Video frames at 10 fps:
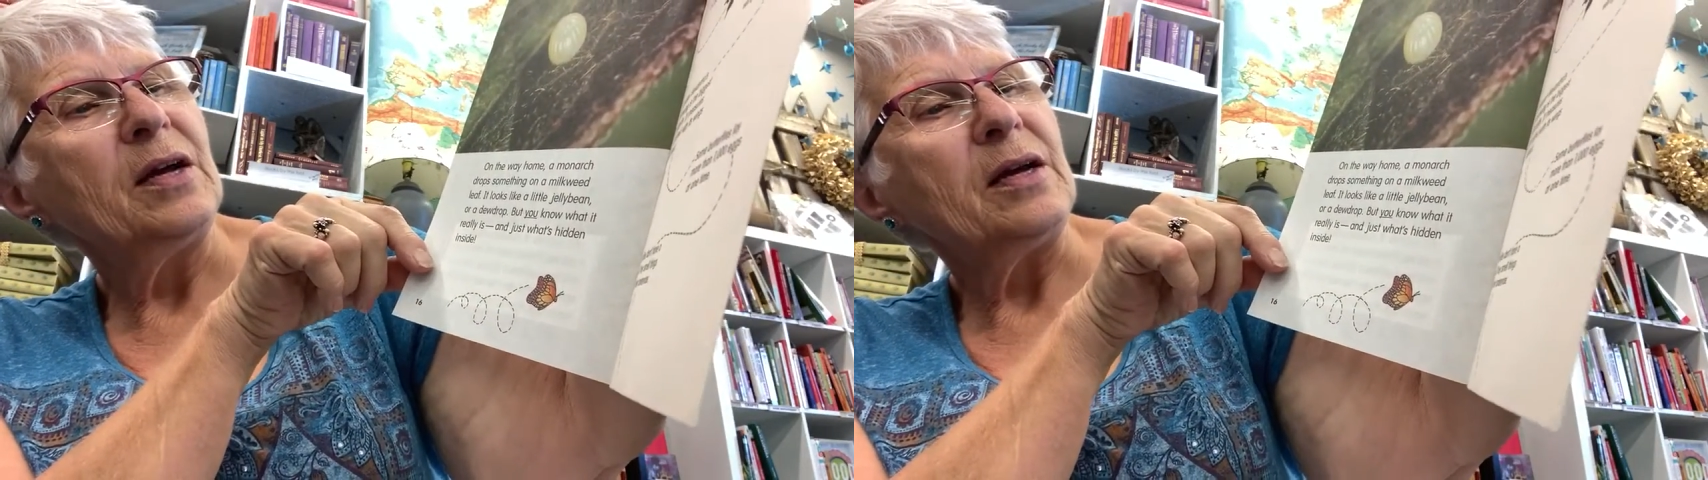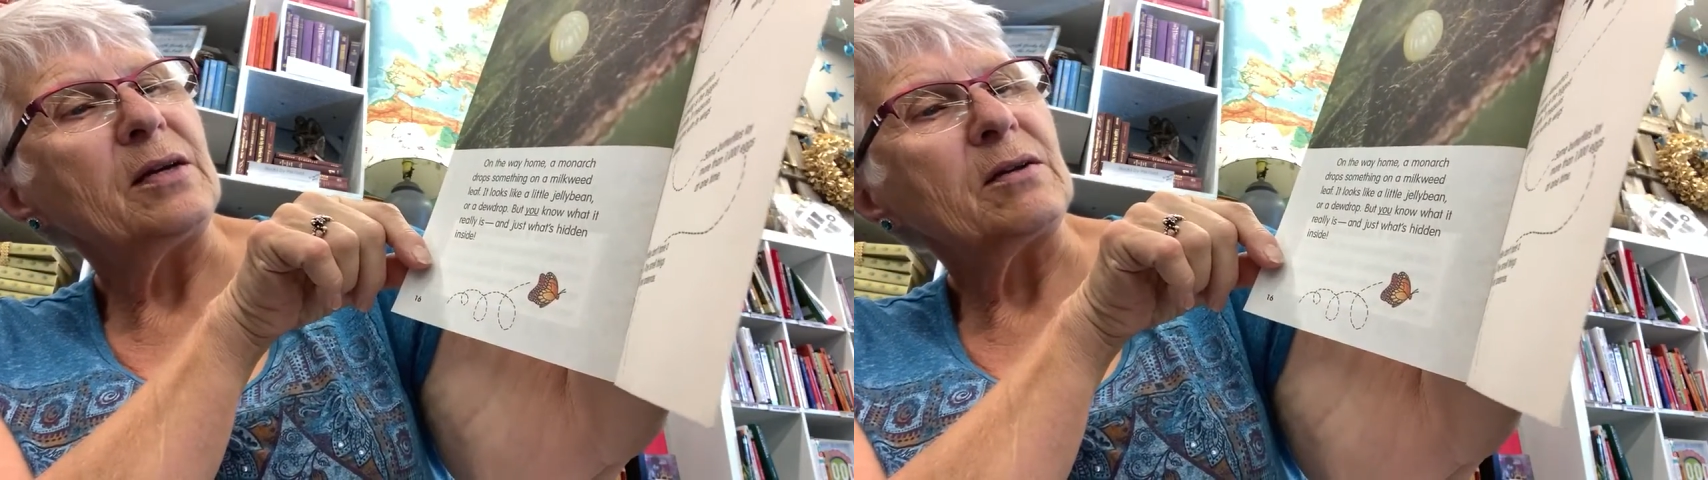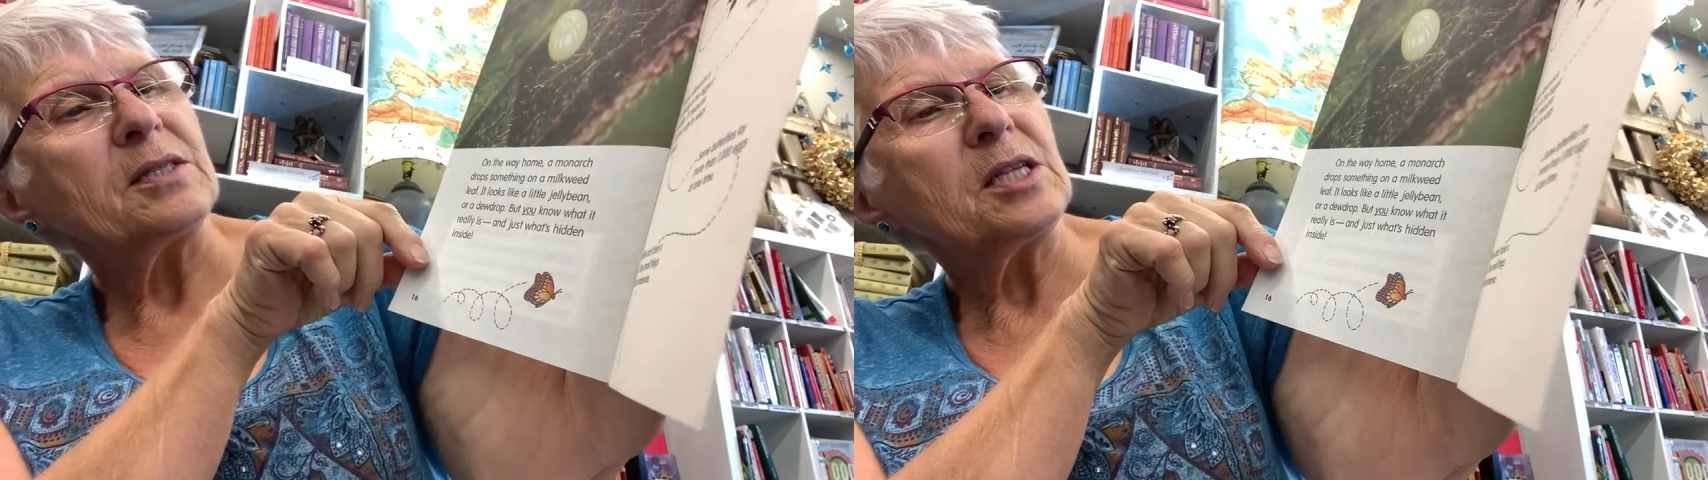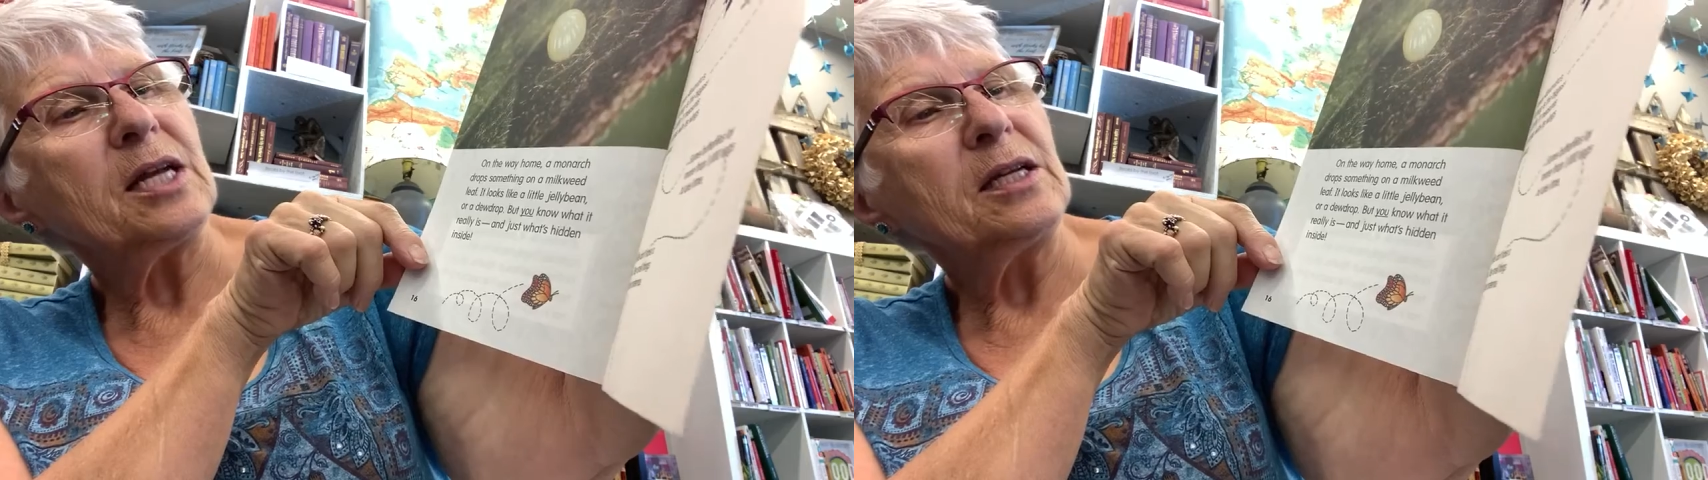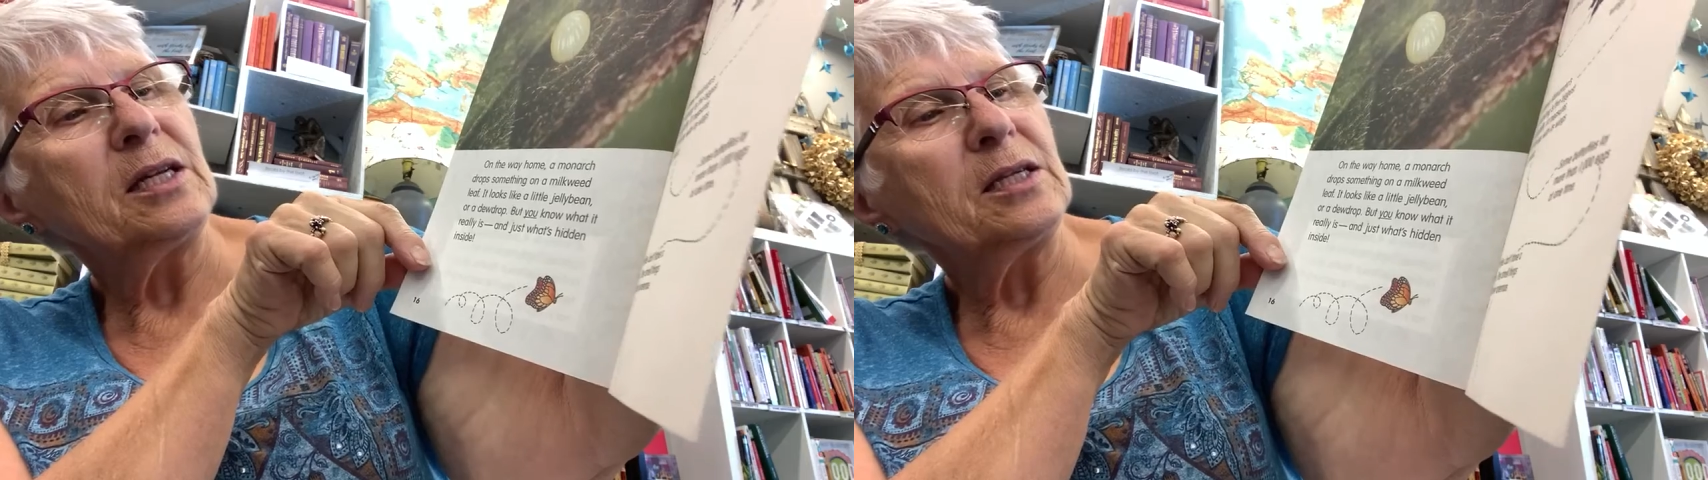It looks
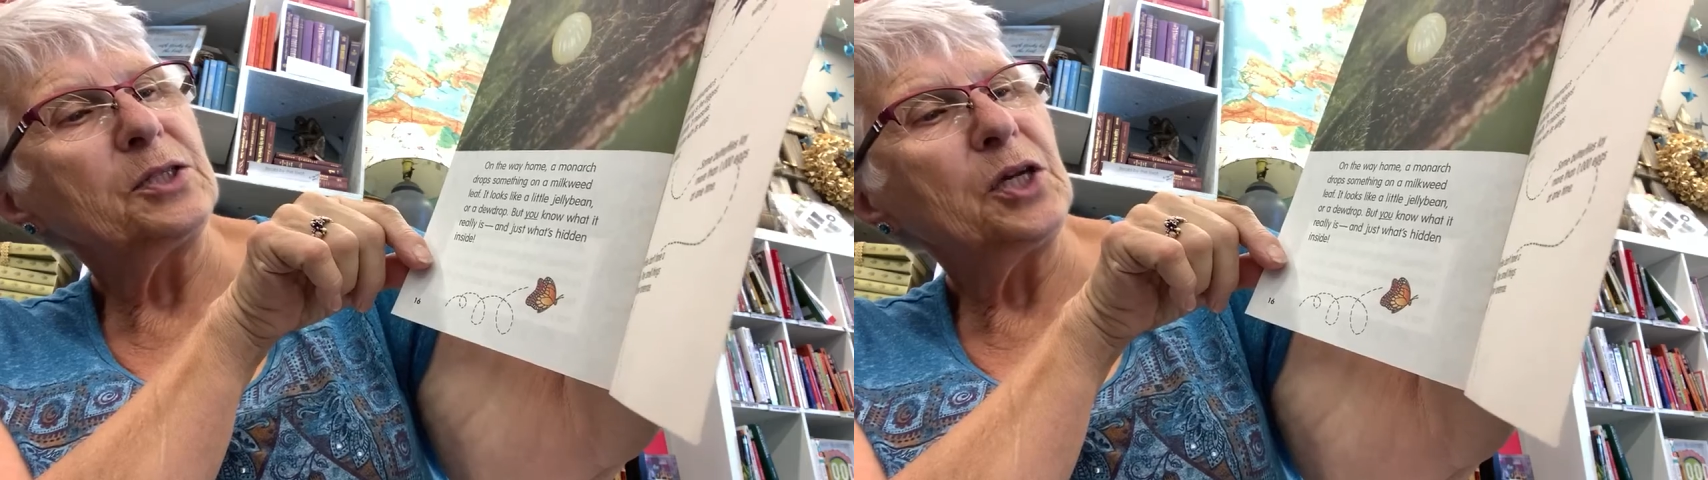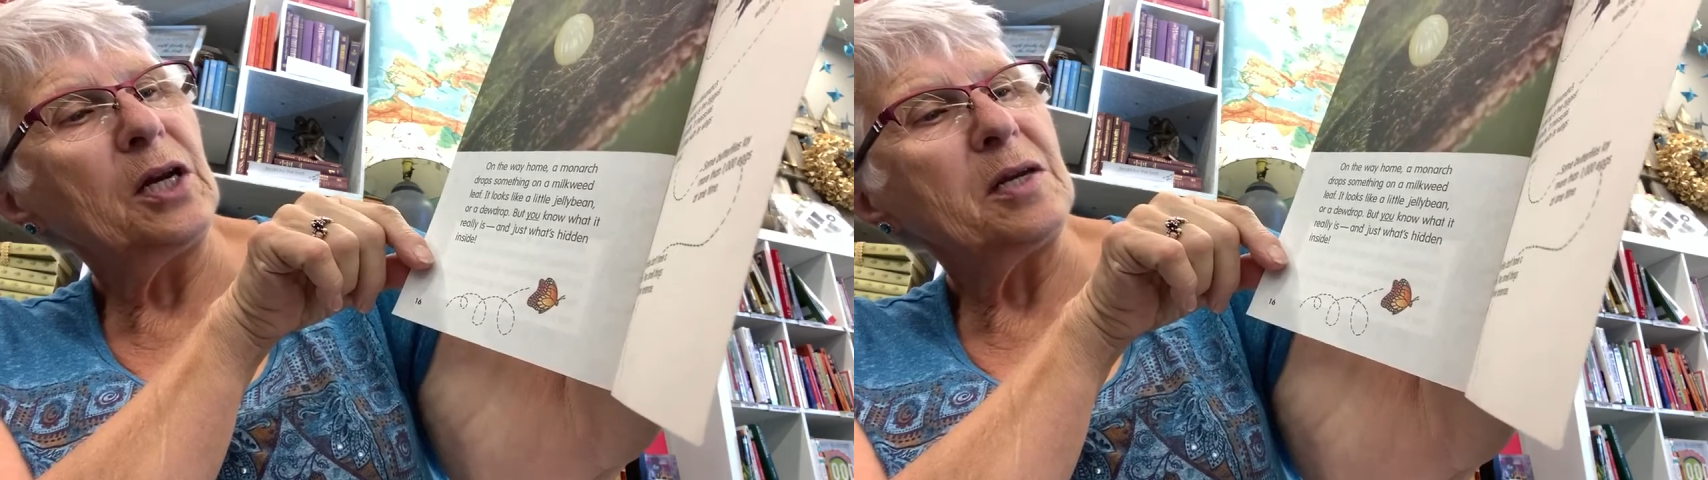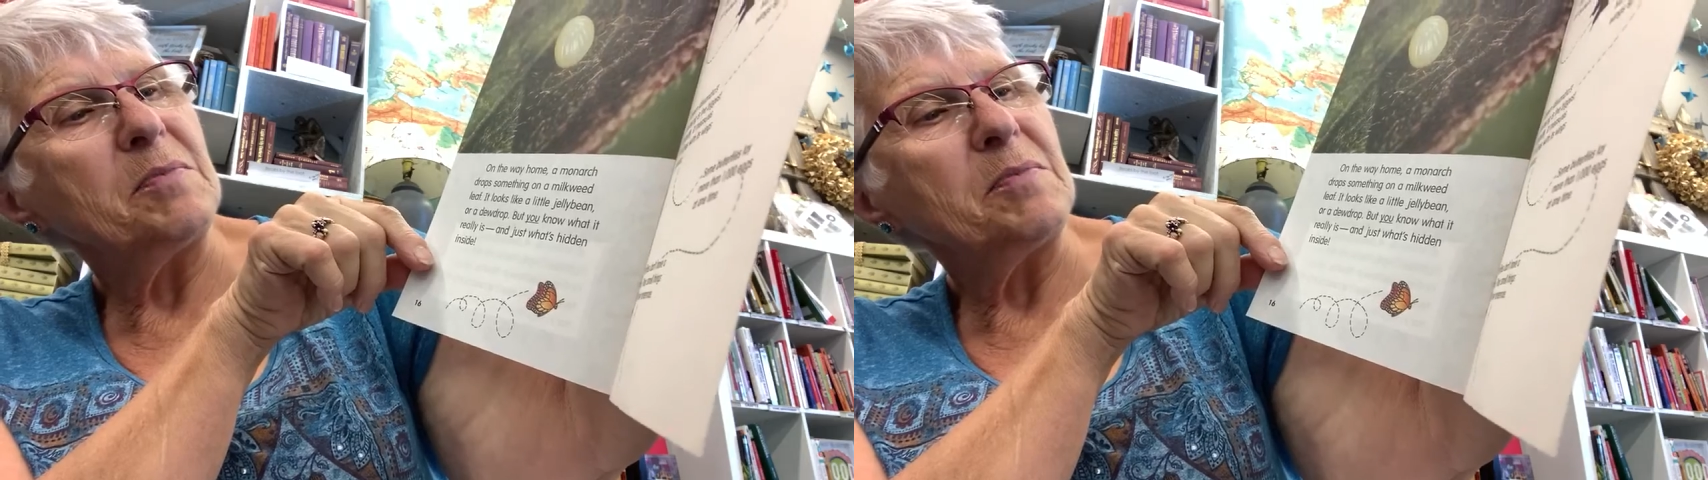like a little jelly